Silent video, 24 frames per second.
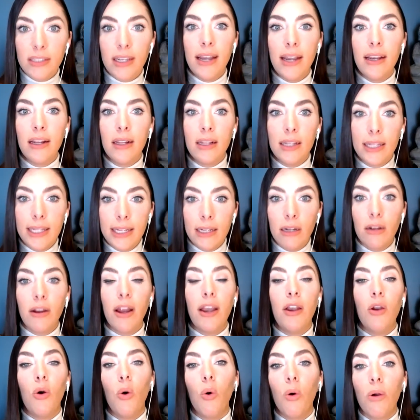and clear
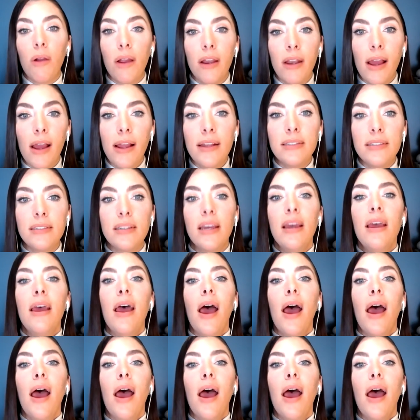and organized